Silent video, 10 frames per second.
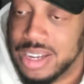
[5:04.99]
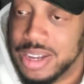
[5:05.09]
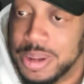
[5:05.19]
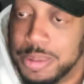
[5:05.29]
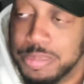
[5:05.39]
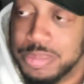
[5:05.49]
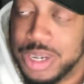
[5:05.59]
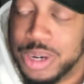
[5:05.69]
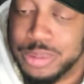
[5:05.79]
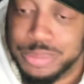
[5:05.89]
Um,
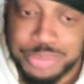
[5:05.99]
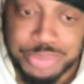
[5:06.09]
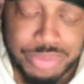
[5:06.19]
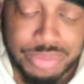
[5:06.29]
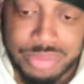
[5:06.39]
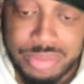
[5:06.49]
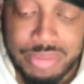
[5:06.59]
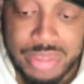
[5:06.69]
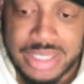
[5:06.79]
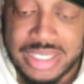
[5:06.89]
you know,
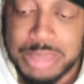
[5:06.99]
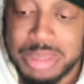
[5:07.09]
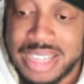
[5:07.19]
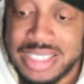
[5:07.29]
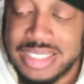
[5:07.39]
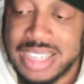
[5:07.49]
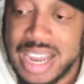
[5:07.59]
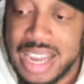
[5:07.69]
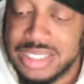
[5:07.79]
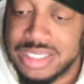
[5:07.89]
seems like these
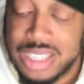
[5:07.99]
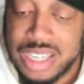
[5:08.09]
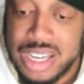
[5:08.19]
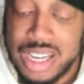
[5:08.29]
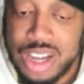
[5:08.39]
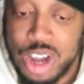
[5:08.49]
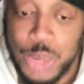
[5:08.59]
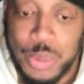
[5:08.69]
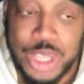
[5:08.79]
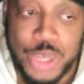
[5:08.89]
guys, all
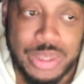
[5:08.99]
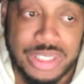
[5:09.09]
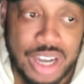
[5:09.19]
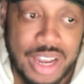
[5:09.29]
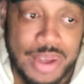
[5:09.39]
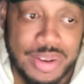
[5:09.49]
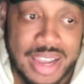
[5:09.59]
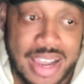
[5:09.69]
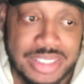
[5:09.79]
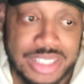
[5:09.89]
they want to do is call out
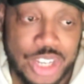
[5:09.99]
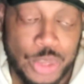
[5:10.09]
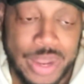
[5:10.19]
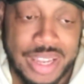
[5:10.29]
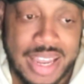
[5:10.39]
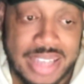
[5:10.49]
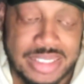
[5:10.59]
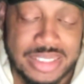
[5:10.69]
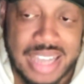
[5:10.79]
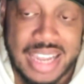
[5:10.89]
guys in other weight
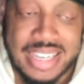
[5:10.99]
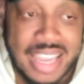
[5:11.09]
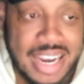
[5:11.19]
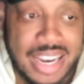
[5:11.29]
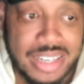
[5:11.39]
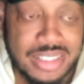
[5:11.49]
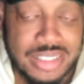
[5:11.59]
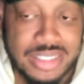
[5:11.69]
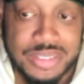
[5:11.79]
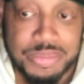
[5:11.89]
classes. I get it.
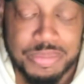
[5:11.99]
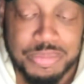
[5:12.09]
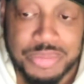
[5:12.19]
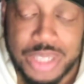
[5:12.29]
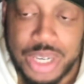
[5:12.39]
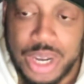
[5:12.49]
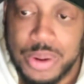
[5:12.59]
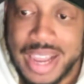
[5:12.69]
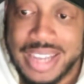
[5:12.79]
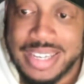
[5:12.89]
You
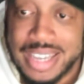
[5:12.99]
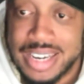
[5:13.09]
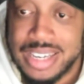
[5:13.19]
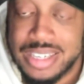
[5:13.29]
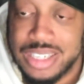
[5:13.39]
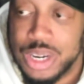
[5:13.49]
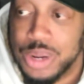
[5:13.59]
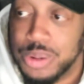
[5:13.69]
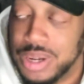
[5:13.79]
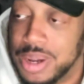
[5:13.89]
know, I get it. You
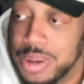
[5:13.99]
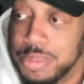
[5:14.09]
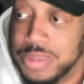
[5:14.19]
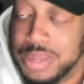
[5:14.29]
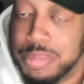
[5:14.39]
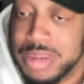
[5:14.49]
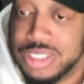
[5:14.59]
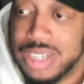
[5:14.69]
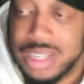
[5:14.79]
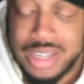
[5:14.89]
know, um, he
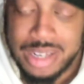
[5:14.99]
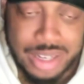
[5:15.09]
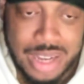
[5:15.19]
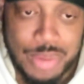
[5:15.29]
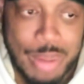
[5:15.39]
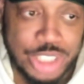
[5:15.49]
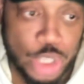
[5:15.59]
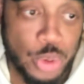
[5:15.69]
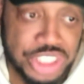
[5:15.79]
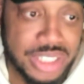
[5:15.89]
mentioned, and that was a
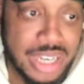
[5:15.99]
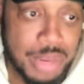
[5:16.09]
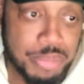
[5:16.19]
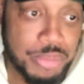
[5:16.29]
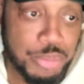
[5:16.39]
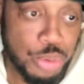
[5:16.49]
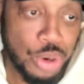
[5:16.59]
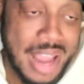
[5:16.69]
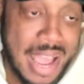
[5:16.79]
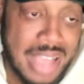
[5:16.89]
question that
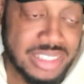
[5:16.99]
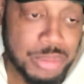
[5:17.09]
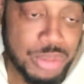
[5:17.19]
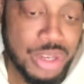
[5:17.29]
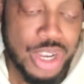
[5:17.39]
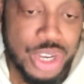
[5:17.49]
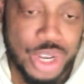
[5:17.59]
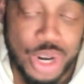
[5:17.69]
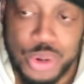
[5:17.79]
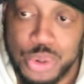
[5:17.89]
Porter asked him,
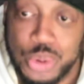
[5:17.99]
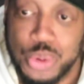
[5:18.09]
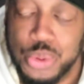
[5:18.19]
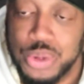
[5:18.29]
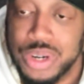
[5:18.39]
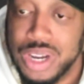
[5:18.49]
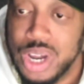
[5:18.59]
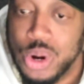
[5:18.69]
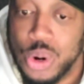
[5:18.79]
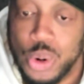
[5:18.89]
you know, who,
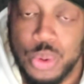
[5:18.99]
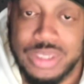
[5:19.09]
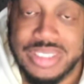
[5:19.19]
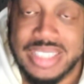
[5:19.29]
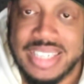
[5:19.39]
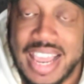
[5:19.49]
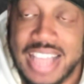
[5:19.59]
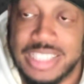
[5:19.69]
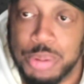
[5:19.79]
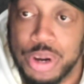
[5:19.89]
who is the
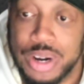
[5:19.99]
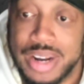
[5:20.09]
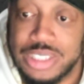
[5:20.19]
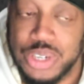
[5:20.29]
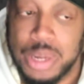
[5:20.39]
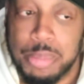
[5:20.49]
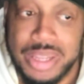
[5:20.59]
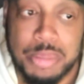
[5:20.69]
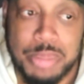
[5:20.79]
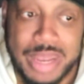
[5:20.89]
dance partner that's going to
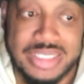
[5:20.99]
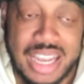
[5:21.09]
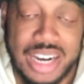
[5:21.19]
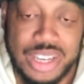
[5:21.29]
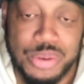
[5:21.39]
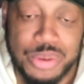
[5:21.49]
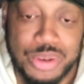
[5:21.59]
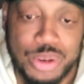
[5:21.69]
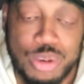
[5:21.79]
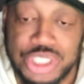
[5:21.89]
be the best out of you?
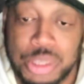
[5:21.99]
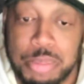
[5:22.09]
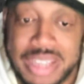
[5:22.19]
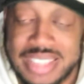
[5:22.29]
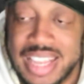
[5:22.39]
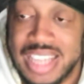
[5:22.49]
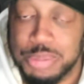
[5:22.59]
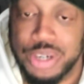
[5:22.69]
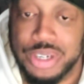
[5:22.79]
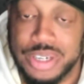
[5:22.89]
Who is your best dance
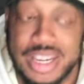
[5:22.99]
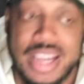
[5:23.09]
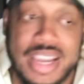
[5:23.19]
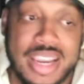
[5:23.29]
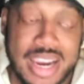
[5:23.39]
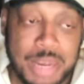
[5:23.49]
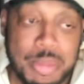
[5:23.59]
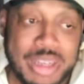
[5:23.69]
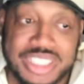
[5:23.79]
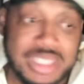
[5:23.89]
partner? And he
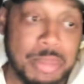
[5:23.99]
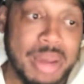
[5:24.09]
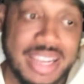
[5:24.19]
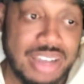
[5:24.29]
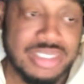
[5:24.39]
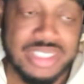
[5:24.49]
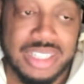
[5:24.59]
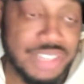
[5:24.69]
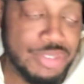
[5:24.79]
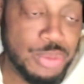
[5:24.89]
mentioned somebody else in
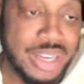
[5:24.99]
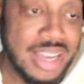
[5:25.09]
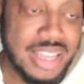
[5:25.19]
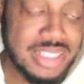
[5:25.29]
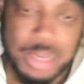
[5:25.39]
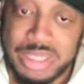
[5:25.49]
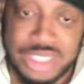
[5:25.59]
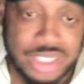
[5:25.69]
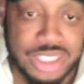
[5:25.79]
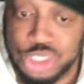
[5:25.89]
a different weight class. He didn't
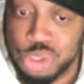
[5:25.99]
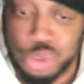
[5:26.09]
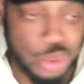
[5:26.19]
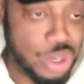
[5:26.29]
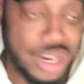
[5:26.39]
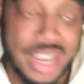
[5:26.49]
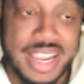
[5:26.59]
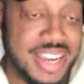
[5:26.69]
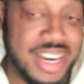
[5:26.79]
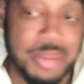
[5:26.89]
mention Shakur.
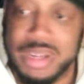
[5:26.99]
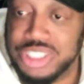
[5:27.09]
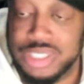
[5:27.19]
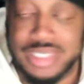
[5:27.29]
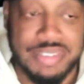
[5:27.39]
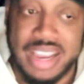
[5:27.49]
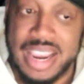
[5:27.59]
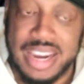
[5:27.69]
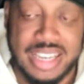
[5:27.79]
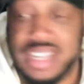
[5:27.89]
He didn't mention Devin
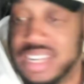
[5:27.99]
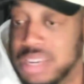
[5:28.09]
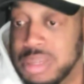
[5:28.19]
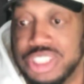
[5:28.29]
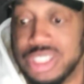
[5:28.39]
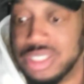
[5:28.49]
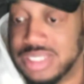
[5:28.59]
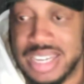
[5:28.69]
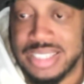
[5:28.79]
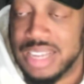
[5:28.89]
Haney. He didn't mention
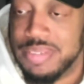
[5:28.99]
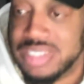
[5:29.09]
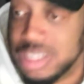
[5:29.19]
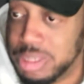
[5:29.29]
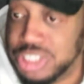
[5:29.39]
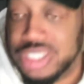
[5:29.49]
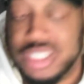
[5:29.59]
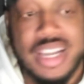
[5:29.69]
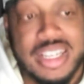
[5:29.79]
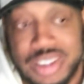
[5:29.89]
Tank Davis. He
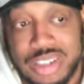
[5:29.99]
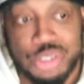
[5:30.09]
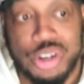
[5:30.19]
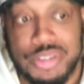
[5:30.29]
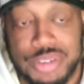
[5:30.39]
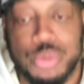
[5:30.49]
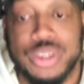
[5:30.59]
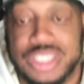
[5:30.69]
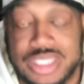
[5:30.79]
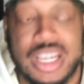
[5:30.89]
mentioned Terrence Crawford,
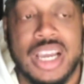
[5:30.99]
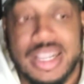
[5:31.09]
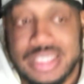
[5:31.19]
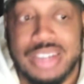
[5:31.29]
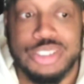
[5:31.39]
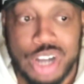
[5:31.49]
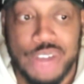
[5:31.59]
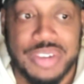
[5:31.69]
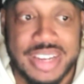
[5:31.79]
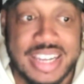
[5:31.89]
which is, Terrence
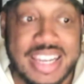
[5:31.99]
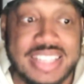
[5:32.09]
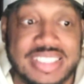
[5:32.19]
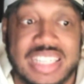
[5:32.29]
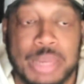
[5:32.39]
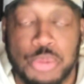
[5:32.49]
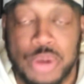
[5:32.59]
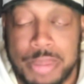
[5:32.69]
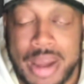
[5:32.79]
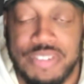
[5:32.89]
Crawford is the number
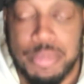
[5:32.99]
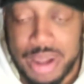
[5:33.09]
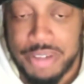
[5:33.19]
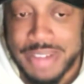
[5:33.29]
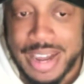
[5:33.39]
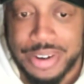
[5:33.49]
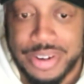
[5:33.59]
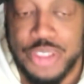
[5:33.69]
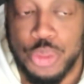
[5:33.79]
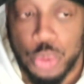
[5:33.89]
one pound for pound fighter
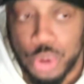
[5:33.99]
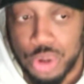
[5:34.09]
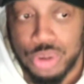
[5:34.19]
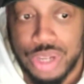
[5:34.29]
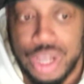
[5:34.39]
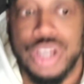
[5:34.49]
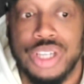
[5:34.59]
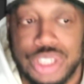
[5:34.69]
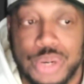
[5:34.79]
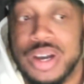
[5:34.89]
in the world.
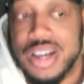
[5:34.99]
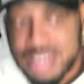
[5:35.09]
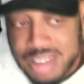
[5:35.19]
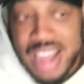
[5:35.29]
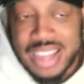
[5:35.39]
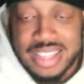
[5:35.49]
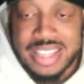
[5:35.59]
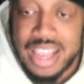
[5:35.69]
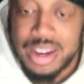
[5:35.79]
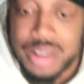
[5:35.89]
So I get
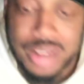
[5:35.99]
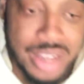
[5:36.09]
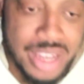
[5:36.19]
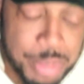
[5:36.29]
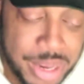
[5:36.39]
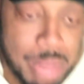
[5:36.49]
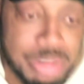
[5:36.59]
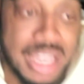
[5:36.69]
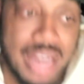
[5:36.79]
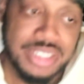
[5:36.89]
that. But
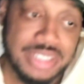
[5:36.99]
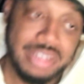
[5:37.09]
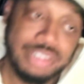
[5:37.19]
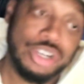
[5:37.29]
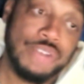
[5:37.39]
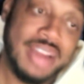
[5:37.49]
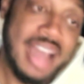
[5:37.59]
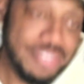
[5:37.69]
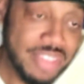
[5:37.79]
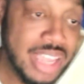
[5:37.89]
him challenging Terrence Crawford,
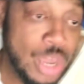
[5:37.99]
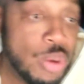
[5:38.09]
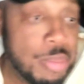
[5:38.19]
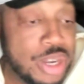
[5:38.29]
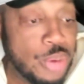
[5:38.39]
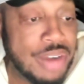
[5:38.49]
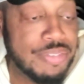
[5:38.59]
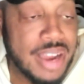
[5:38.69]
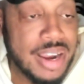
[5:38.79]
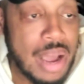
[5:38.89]
I think it would be a
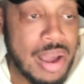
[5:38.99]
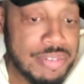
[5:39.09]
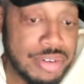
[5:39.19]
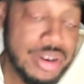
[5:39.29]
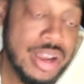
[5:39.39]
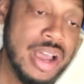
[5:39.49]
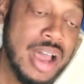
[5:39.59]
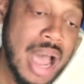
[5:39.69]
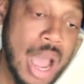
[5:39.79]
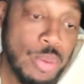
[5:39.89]
great fight. However,
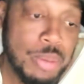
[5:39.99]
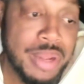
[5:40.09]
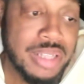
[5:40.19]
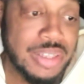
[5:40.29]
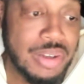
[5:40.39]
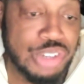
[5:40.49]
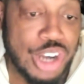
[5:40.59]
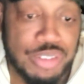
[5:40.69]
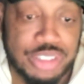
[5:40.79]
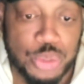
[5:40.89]
I would pick Terrence
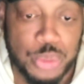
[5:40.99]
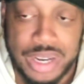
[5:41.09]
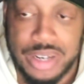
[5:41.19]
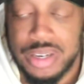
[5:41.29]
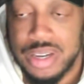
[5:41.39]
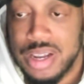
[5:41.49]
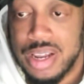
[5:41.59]
Crawford to win.